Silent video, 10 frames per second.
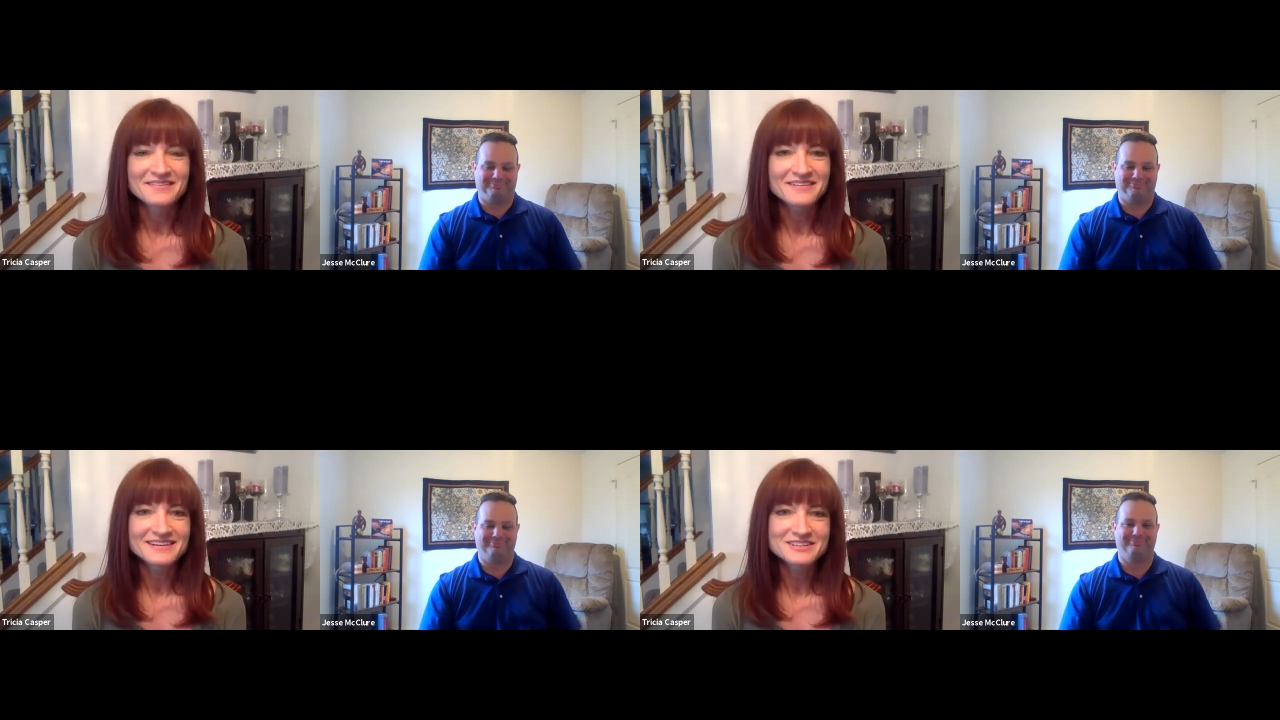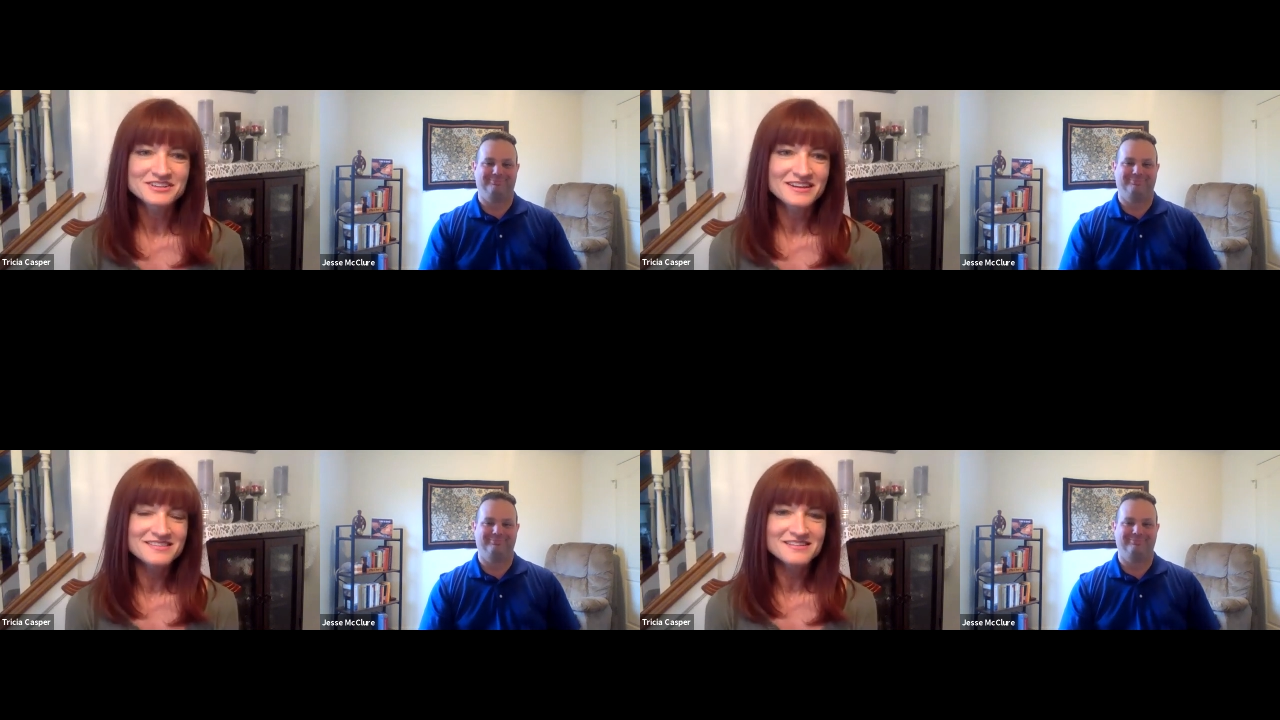Speaker 1: All right,
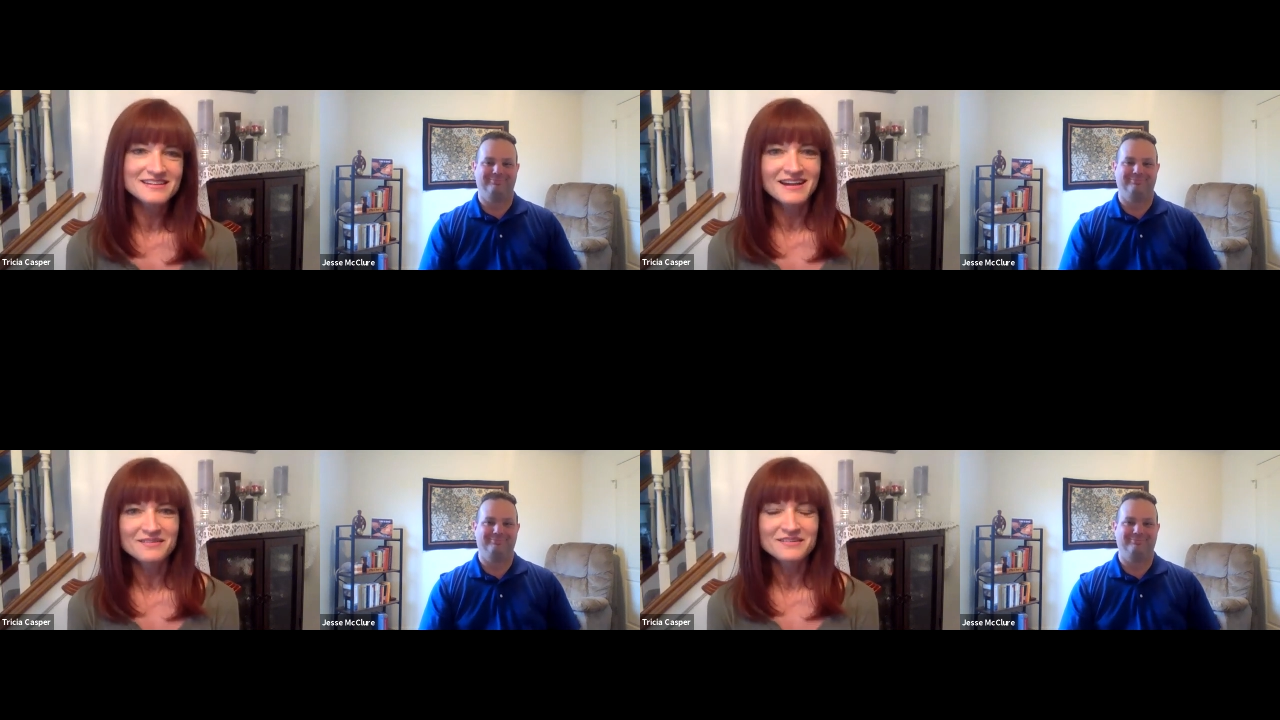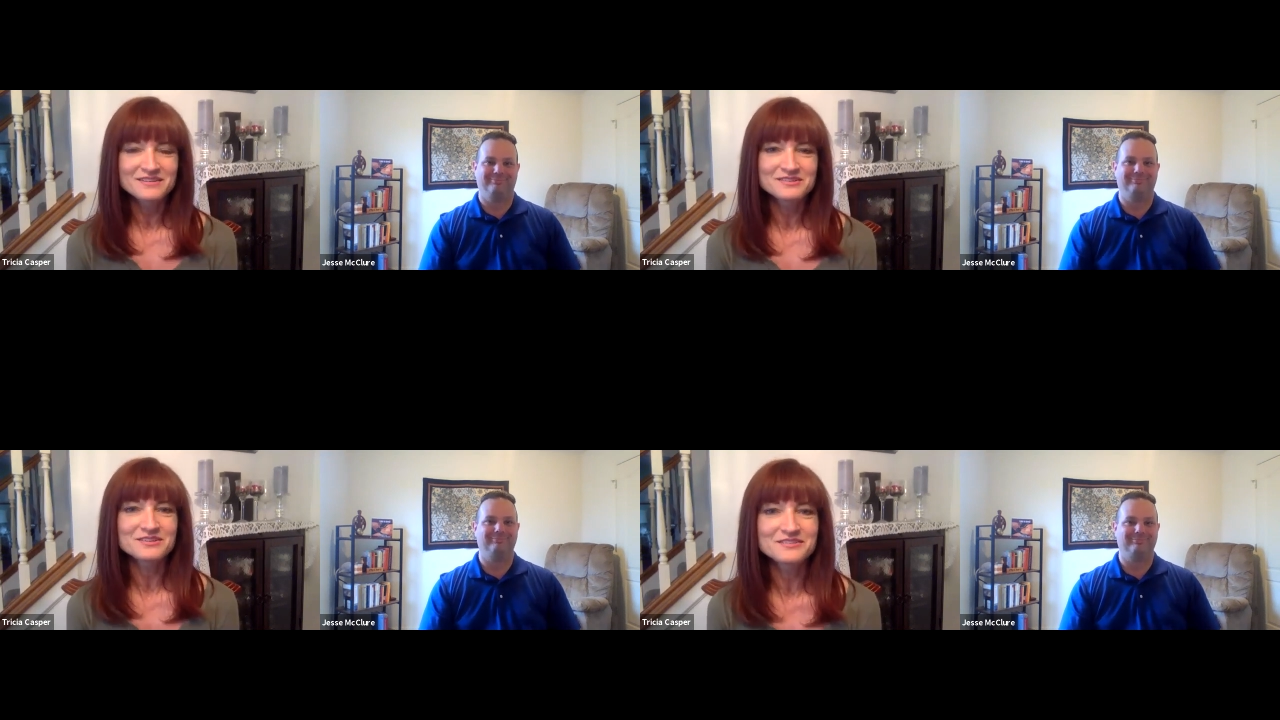Jesse, how are
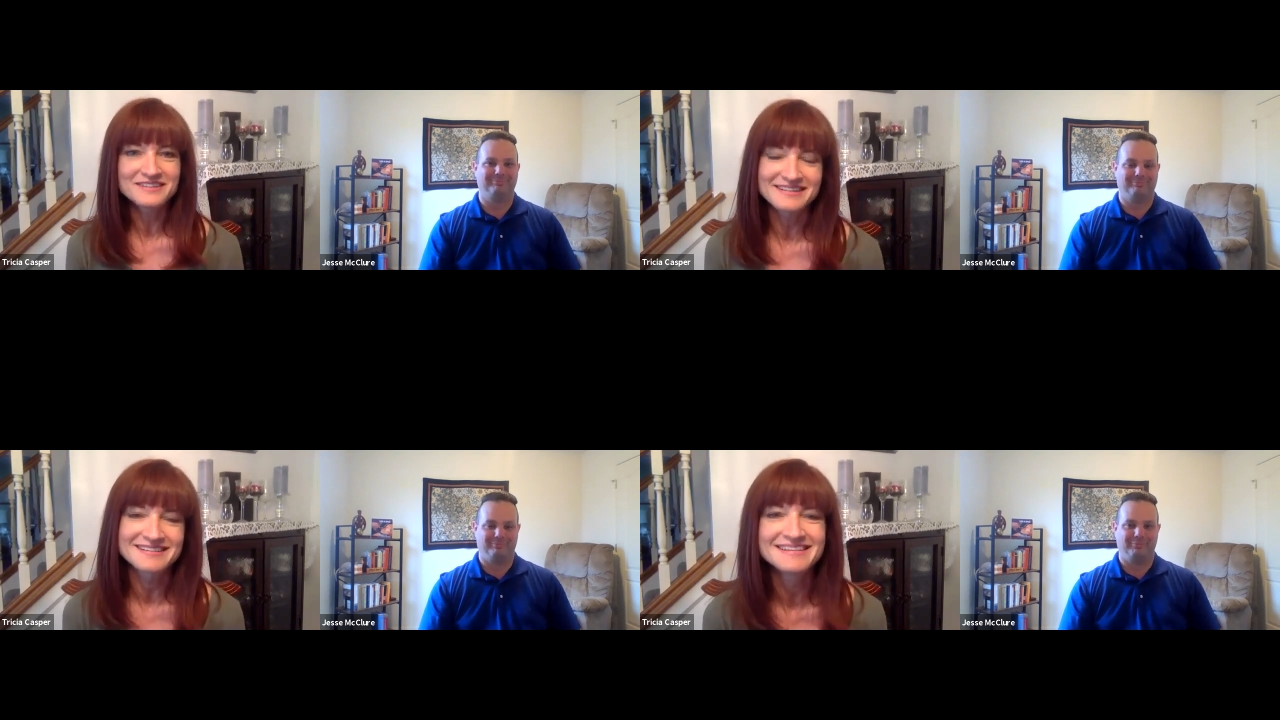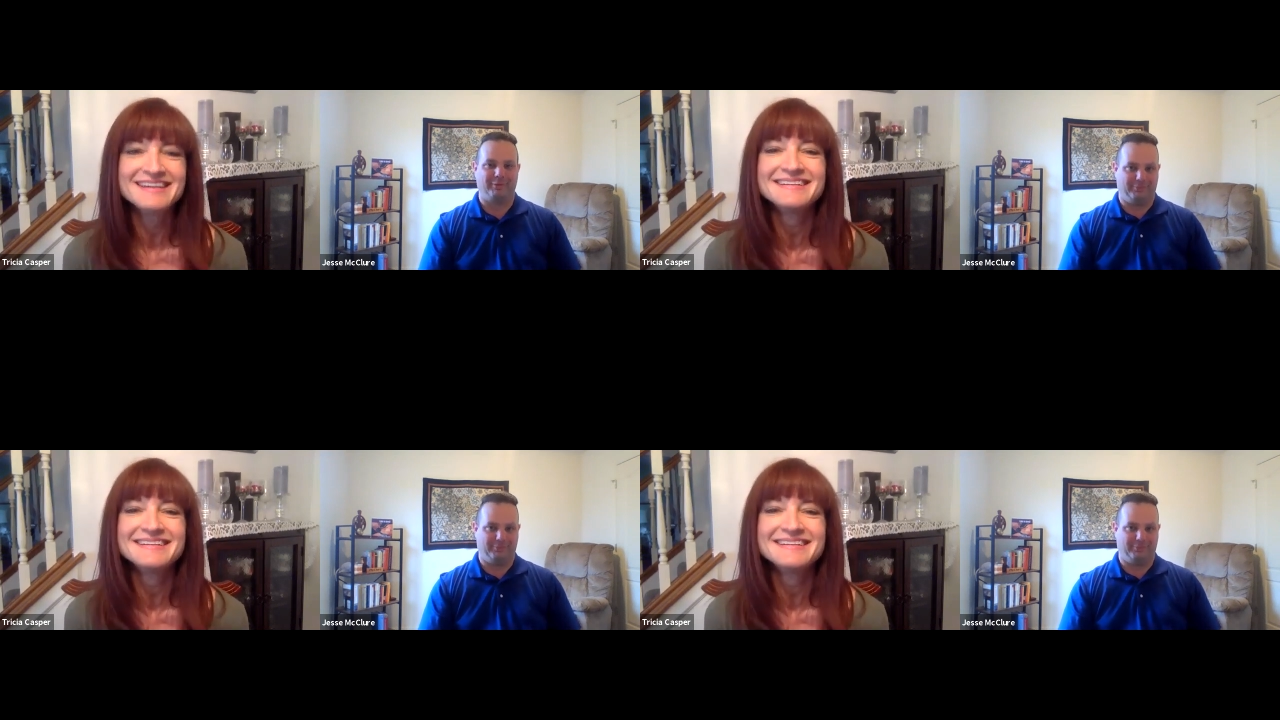you doing?